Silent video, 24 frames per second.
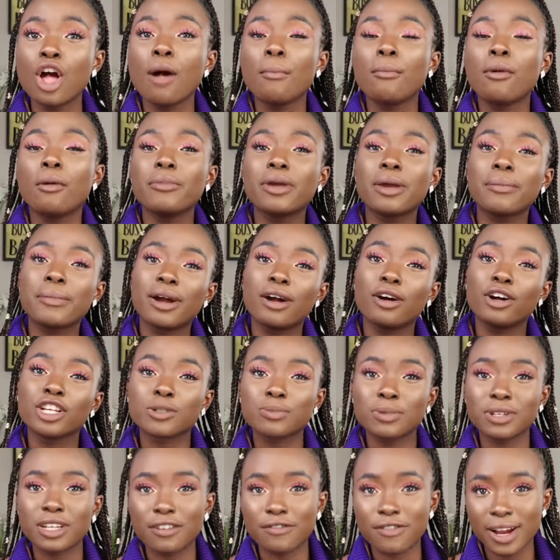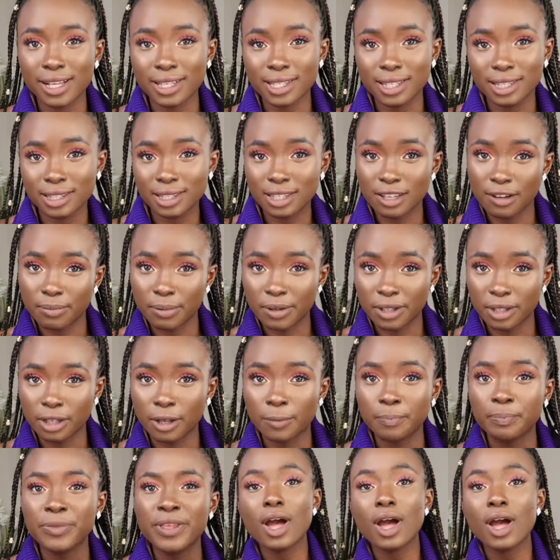but me and my husband are filing separately.